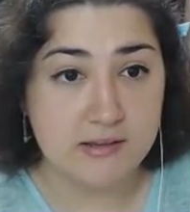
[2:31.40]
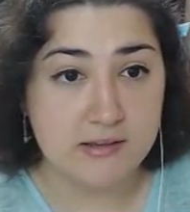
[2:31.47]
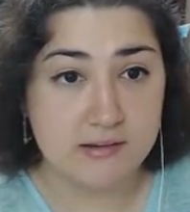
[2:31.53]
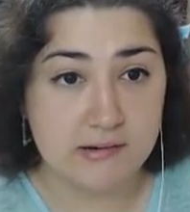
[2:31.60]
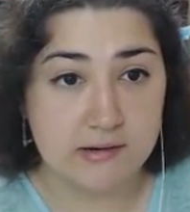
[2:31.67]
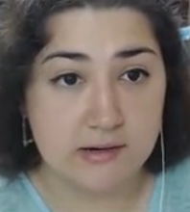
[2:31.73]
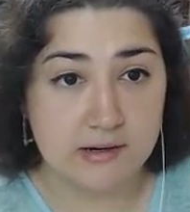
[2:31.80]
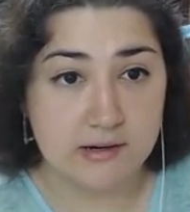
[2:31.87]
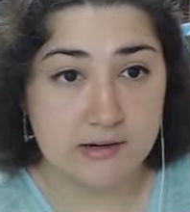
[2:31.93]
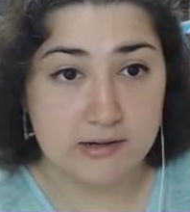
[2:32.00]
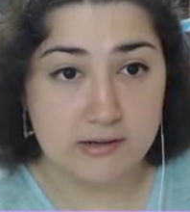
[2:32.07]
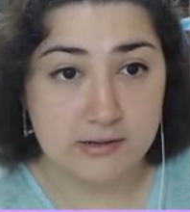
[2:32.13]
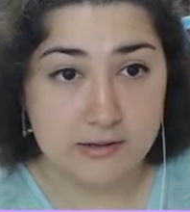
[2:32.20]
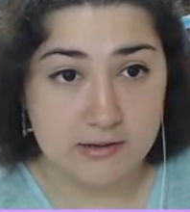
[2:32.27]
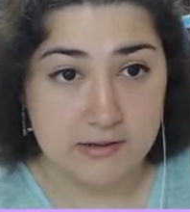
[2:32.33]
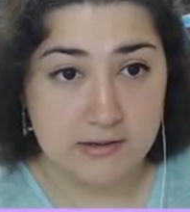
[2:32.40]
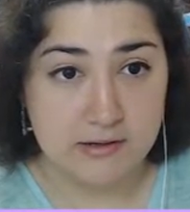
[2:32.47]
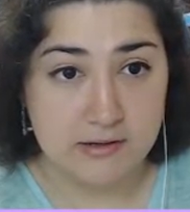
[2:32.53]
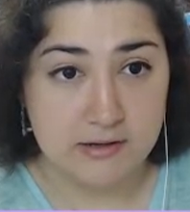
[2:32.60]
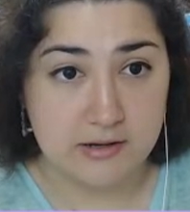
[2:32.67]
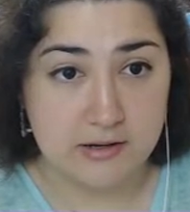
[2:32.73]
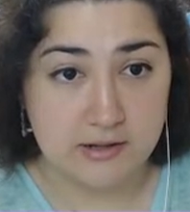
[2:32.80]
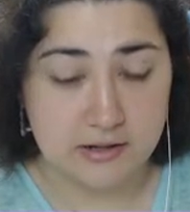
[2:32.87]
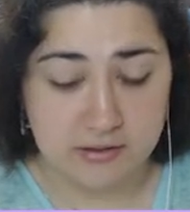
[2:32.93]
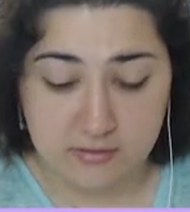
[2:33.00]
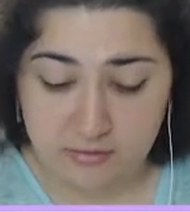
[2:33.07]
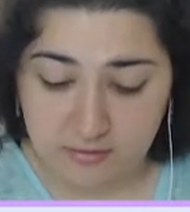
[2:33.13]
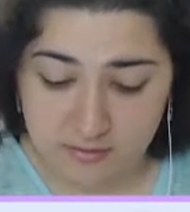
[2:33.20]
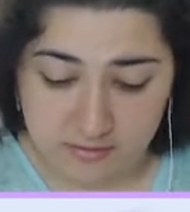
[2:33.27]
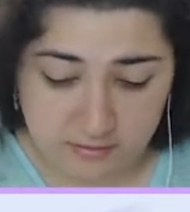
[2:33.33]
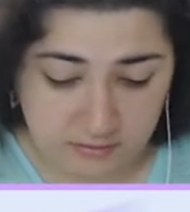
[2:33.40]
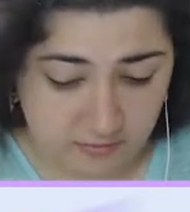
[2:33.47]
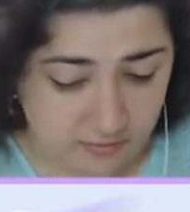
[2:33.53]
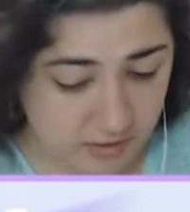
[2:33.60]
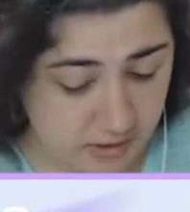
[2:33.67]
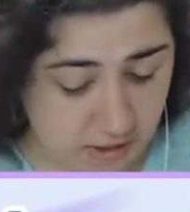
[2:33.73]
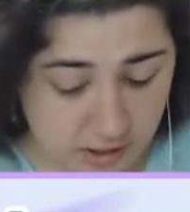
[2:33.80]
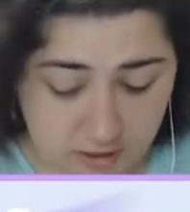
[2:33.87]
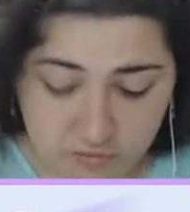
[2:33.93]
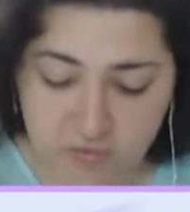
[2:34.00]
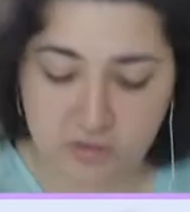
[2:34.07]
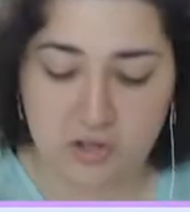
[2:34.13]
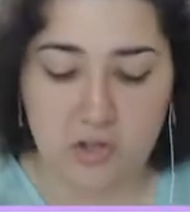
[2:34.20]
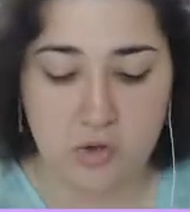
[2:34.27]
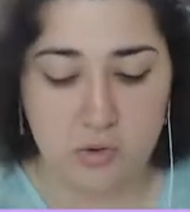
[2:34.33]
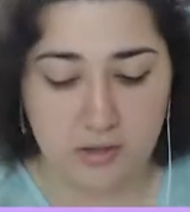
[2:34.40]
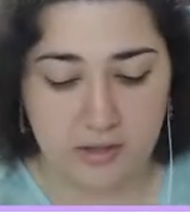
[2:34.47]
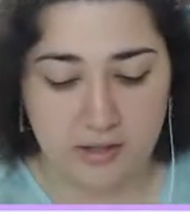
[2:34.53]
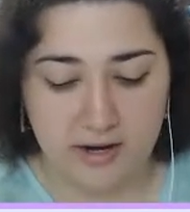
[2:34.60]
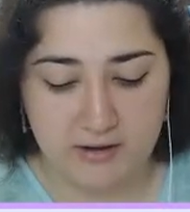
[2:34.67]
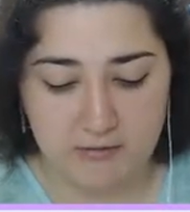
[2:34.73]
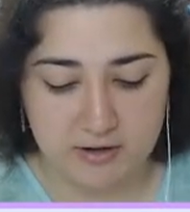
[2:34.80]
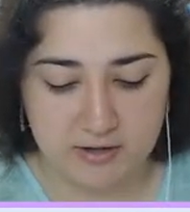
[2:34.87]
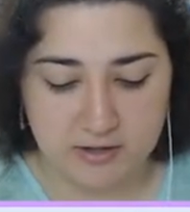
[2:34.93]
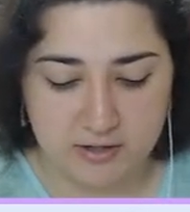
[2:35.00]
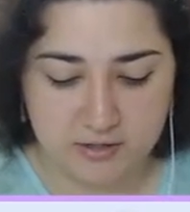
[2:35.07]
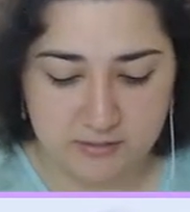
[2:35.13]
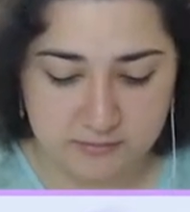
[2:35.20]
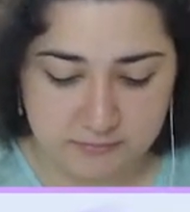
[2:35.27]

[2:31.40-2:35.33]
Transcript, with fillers: Okay. And let's, let's get Exeggutor alive again.